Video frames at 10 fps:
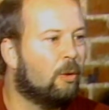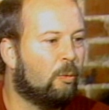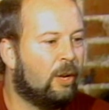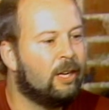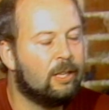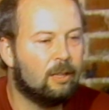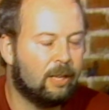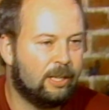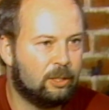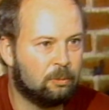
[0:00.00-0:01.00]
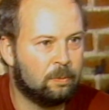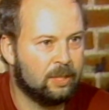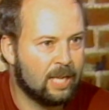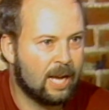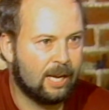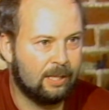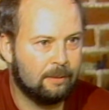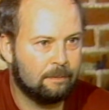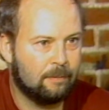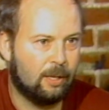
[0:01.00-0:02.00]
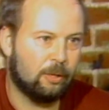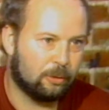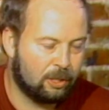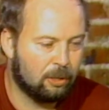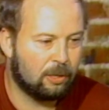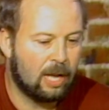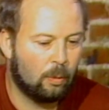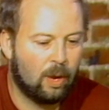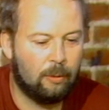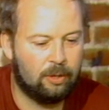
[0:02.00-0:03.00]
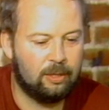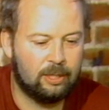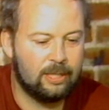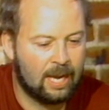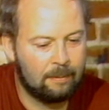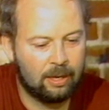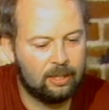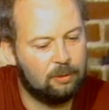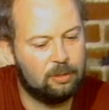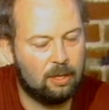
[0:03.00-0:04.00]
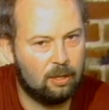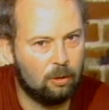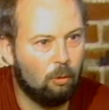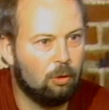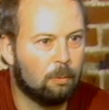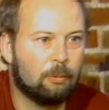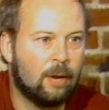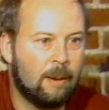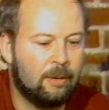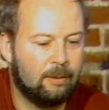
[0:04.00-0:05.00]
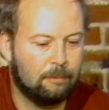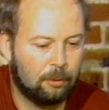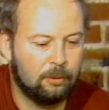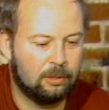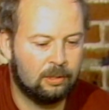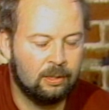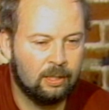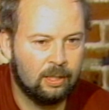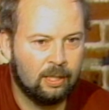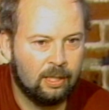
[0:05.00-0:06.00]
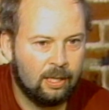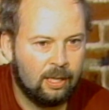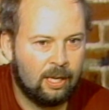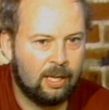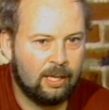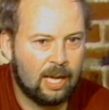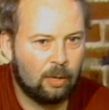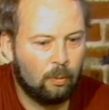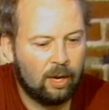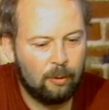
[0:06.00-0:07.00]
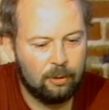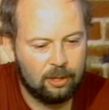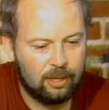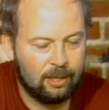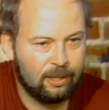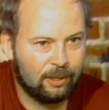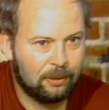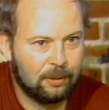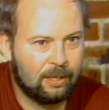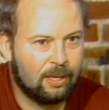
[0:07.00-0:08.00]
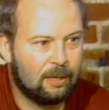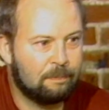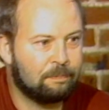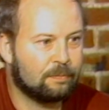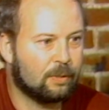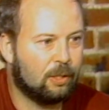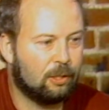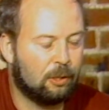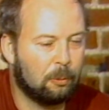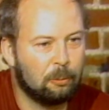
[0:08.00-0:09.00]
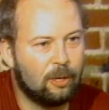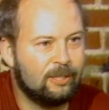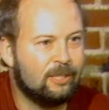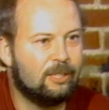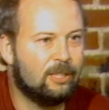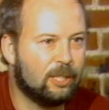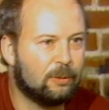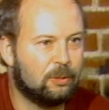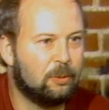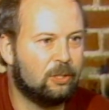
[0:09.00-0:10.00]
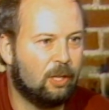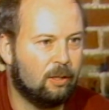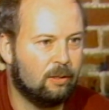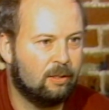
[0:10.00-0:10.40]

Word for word: ran into the ladies' room and died. And her killer got away with it. At the time, I guess he was a local prominent person, and he got away with killing her, and um, her presence is here as a result.